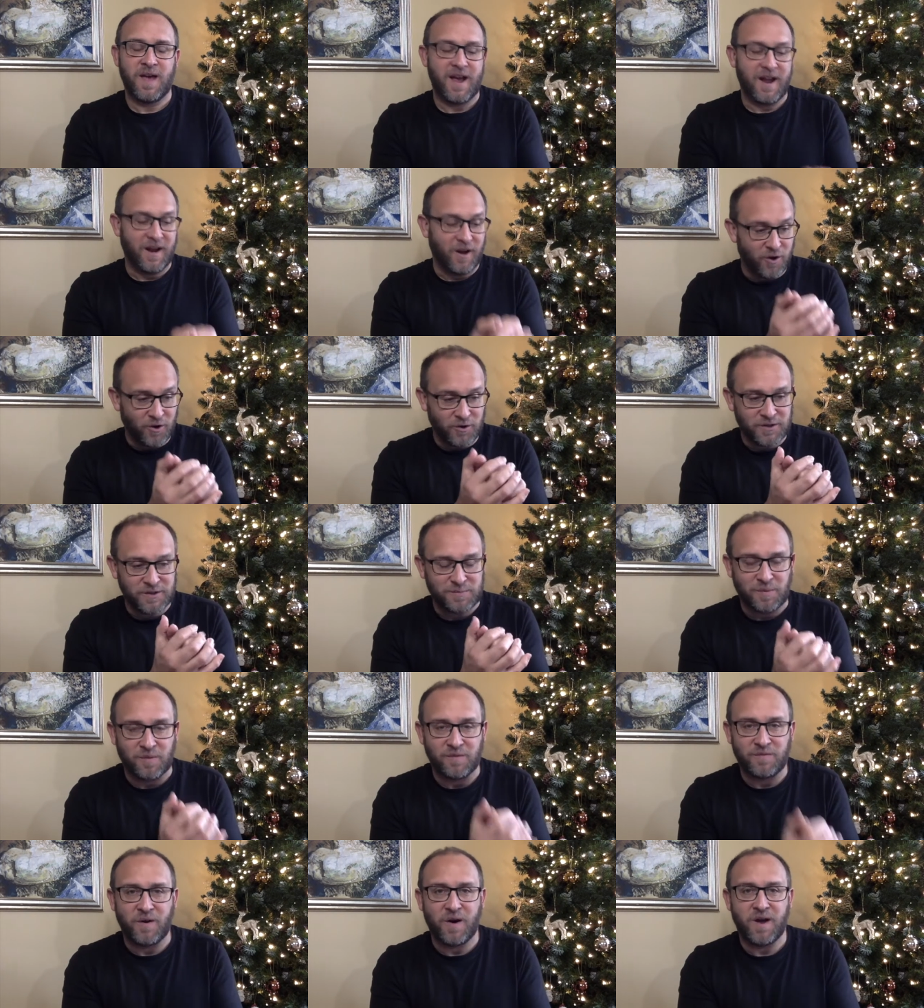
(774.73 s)
And God is
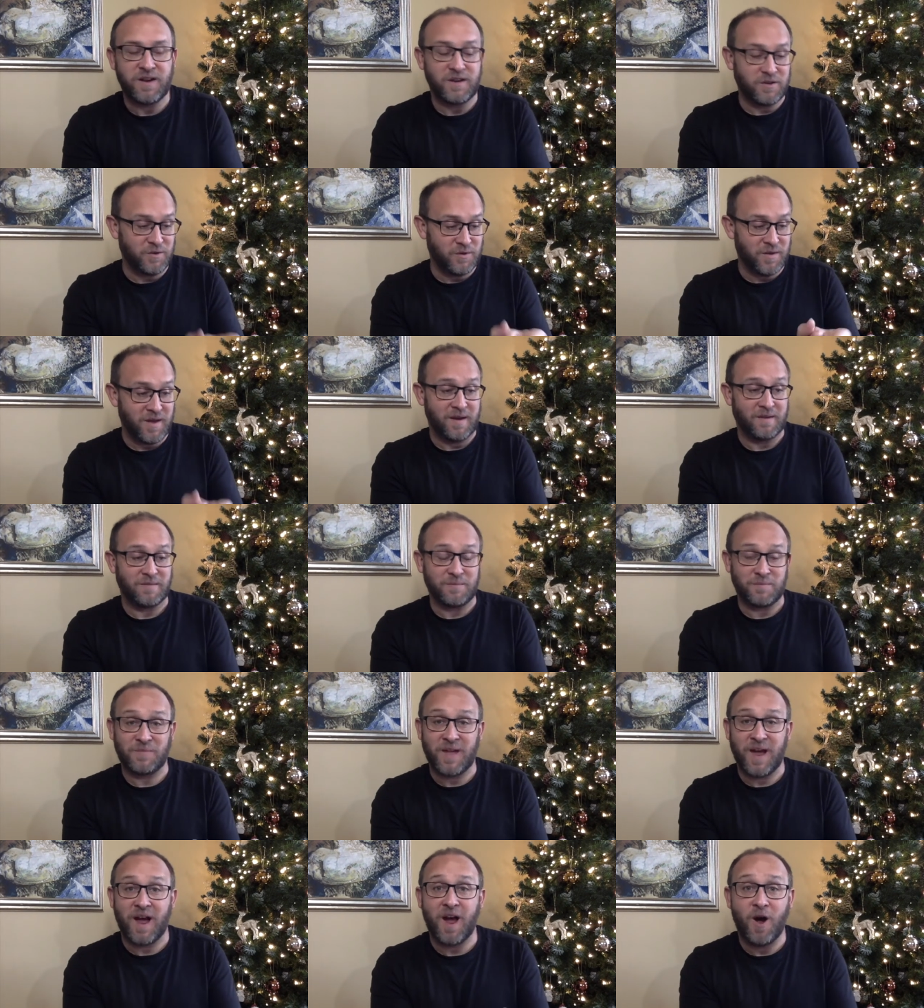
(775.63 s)
providing you that,
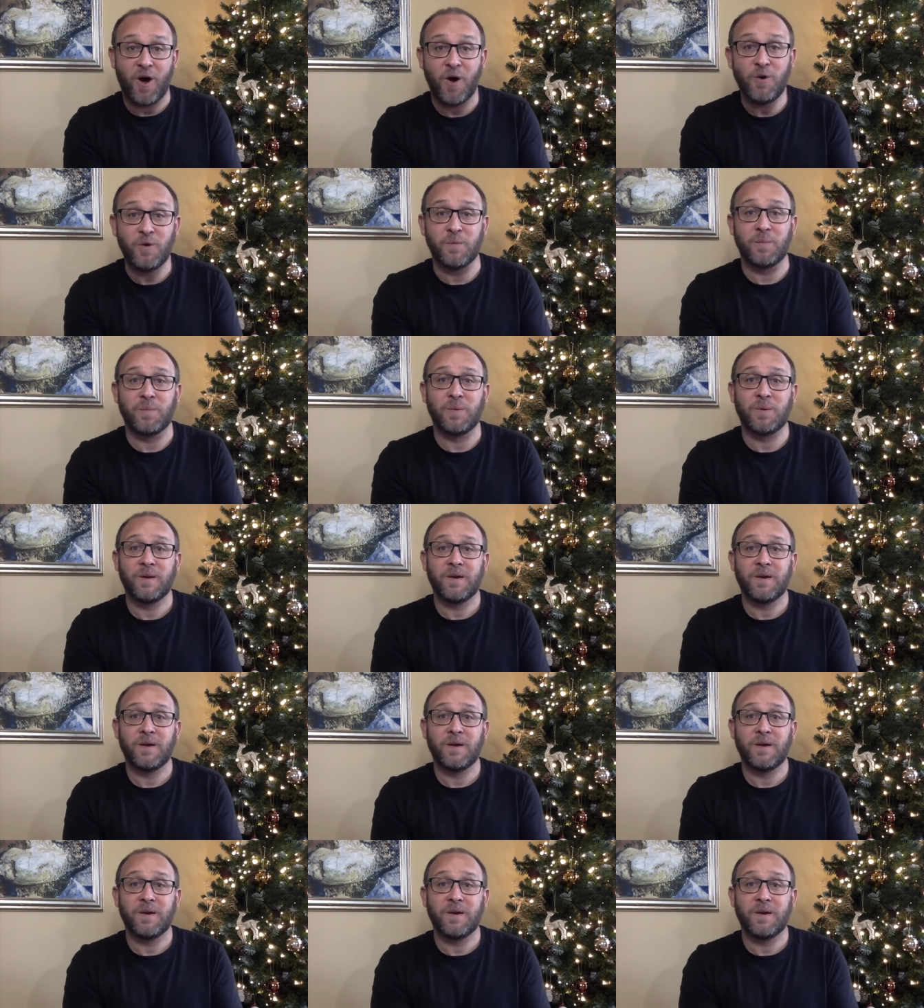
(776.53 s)
that hope